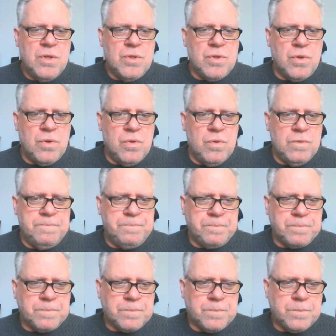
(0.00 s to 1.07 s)
So
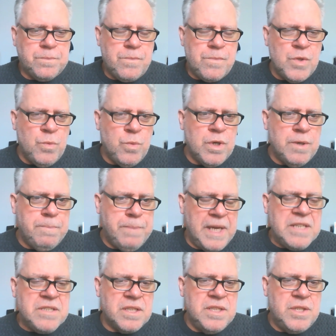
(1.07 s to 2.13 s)
we're
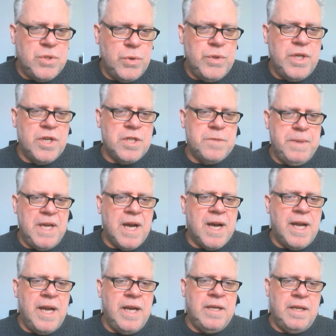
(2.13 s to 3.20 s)
basically 2 years
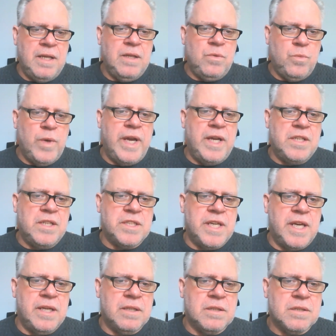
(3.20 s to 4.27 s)
behind in wage
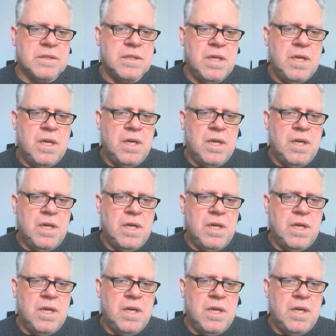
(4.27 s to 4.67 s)
scales.